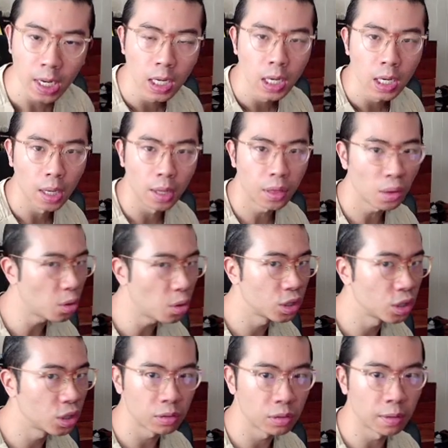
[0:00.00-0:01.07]
Ethereum
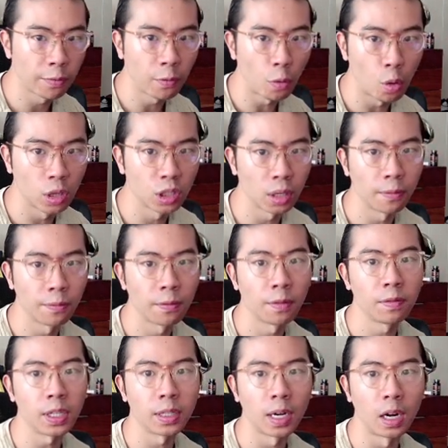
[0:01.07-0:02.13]
is
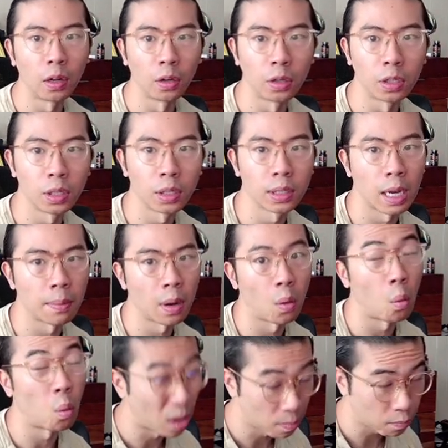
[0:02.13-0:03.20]
$1,450, down about
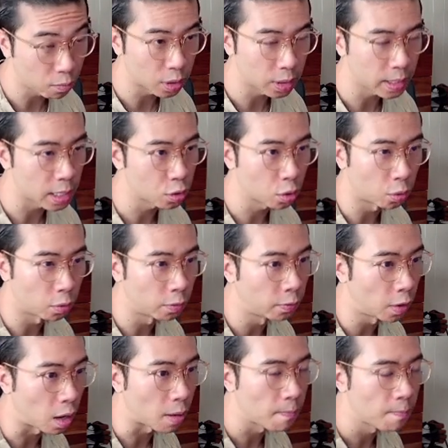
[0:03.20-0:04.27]
1% so
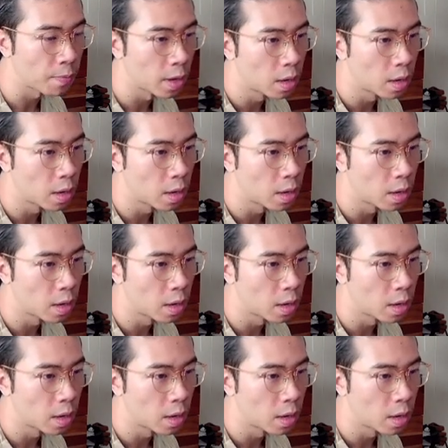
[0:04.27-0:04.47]
far.